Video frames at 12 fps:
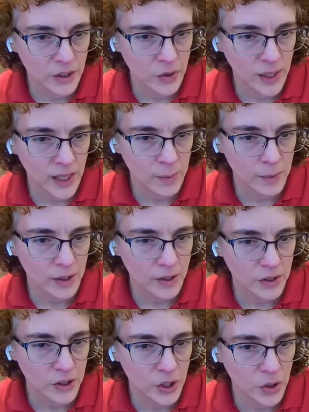You came
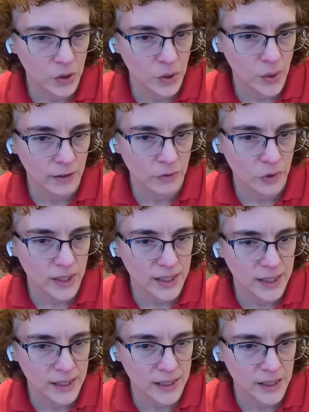here, so you have
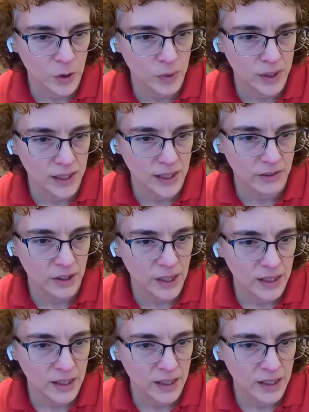reasons to believe